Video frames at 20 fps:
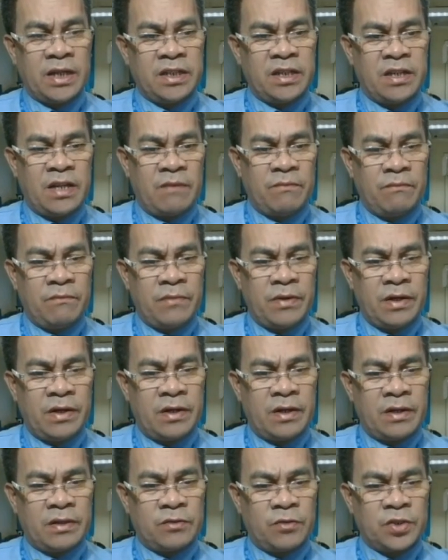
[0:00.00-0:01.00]

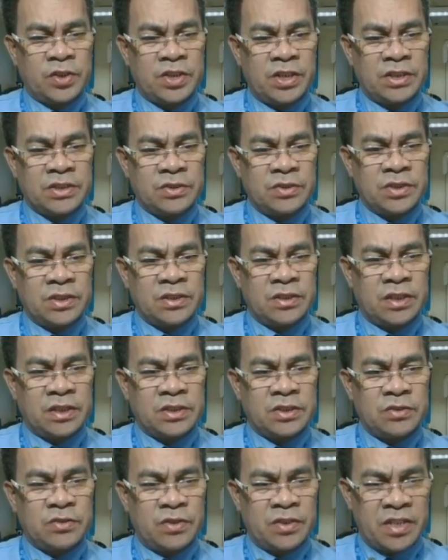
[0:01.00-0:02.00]
number or charge
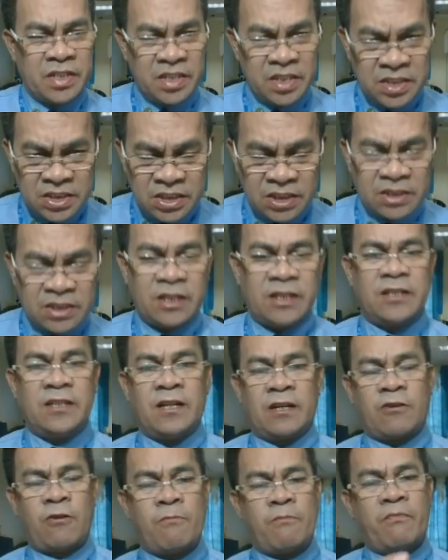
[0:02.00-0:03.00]
concentration or the density,
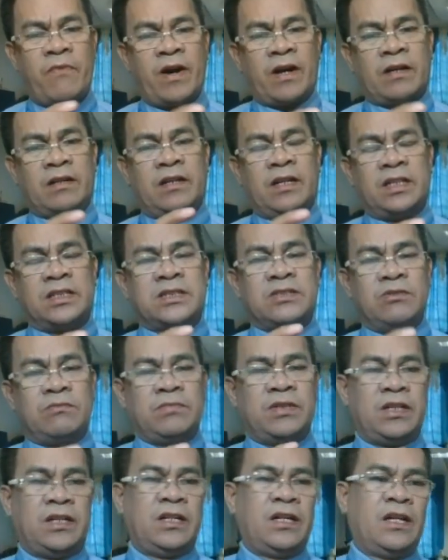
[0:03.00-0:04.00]
the compactness of
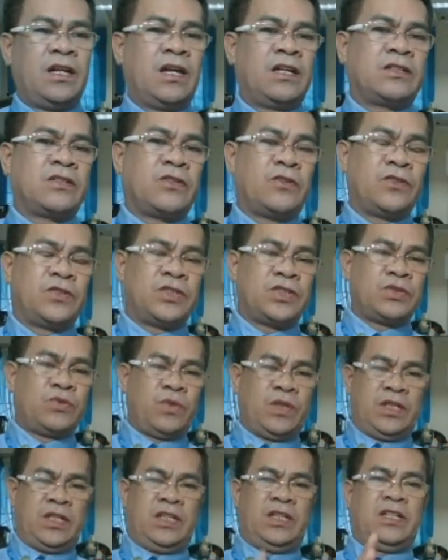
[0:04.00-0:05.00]
the electrons
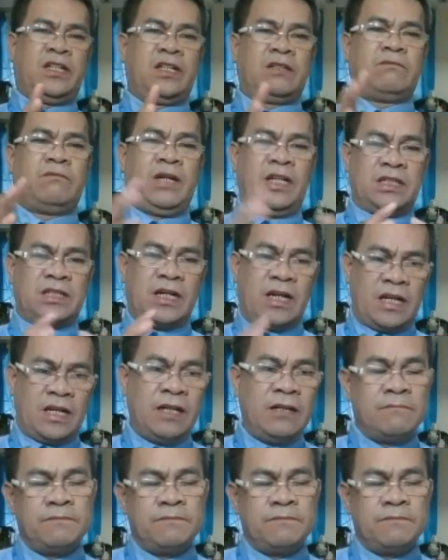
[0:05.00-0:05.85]
within that metal,